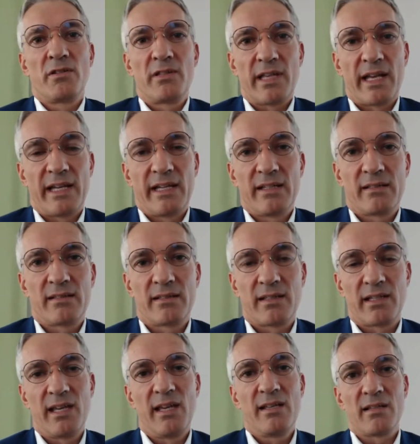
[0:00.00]
say it's the
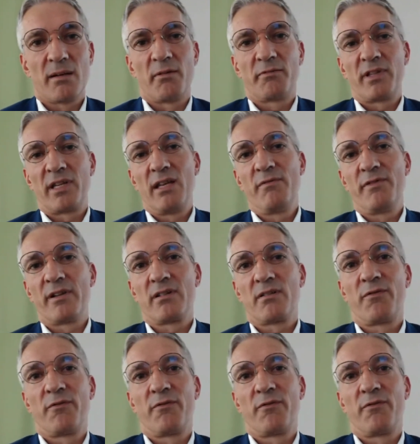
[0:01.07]
key, some of the key figures,